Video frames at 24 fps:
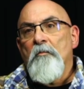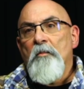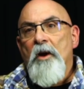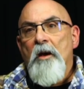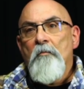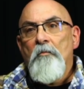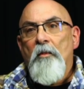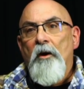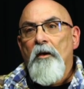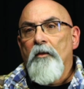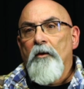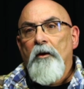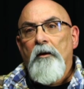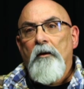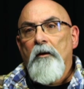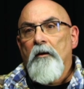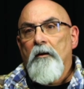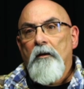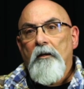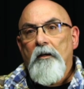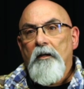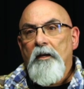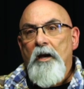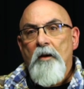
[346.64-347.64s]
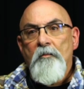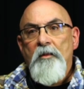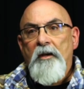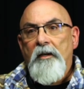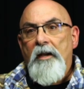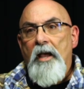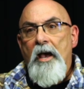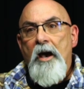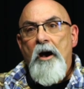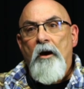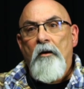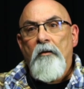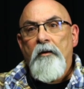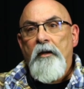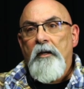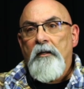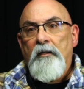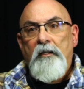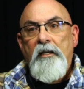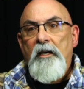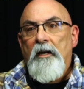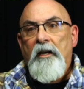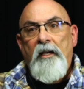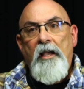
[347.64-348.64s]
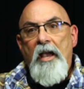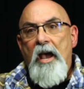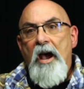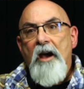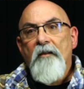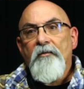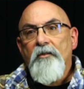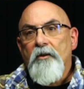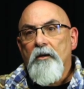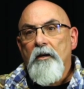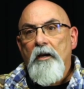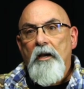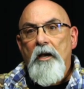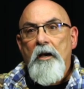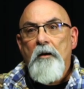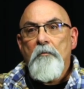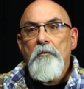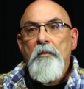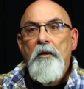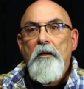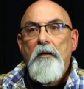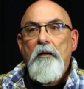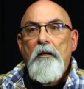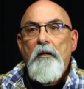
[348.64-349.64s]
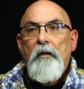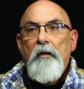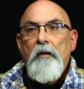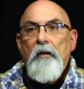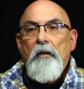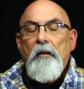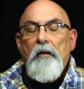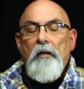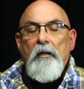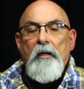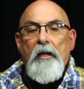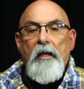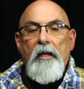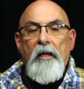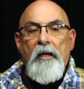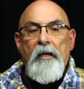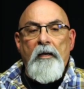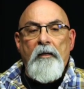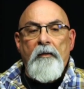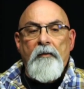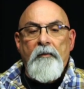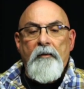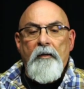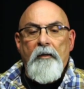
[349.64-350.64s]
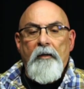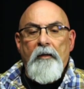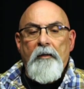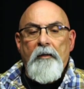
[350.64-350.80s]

mother coming down and getting after him, and